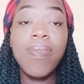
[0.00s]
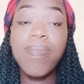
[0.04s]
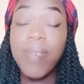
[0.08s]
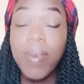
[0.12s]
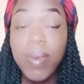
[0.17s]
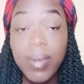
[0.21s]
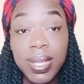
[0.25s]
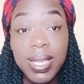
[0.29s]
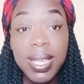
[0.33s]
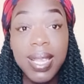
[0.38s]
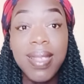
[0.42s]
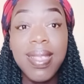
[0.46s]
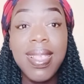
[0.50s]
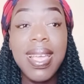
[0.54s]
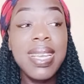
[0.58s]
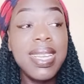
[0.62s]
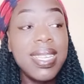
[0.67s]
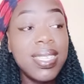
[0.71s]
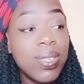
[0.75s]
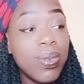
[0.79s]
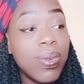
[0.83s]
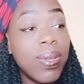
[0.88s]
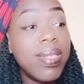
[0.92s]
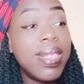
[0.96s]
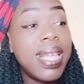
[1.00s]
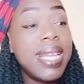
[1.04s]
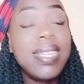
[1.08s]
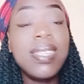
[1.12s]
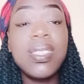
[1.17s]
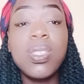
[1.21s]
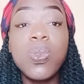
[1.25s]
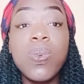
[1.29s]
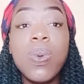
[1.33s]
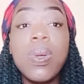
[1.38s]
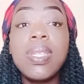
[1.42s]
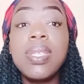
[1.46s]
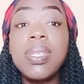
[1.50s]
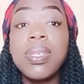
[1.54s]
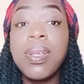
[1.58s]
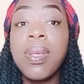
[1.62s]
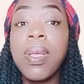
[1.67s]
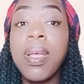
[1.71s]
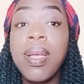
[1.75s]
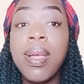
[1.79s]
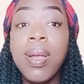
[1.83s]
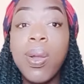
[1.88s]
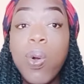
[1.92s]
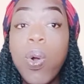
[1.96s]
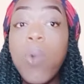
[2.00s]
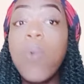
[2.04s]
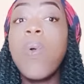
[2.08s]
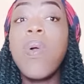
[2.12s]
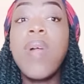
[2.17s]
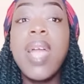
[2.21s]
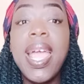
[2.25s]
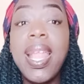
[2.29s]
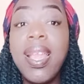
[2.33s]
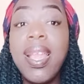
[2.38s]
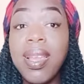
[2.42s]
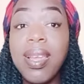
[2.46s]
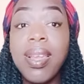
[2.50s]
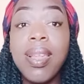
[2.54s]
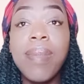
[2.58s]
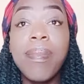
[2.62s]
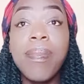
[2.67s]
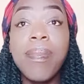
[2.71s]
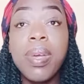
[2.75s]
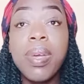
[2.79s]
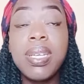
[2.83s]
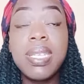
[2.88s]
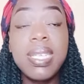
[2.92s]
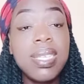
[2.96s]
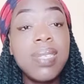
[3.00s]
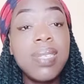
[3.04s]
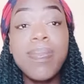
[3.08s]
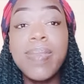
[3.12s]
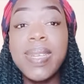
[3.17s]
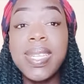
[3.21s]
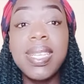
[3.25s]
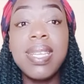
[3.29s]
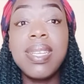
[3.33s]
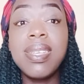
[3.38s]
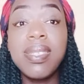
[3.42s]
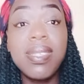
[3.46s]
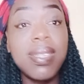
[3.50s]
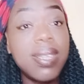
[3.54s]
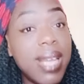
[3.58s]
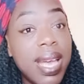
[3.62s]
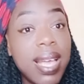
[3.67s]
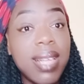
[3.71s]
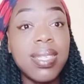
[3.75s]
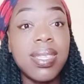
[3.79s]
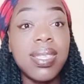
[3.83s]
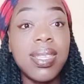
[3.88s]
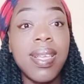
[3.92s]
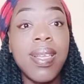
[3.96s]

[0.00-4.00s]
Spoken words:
course, that is what Coco Girl and Christmas List does.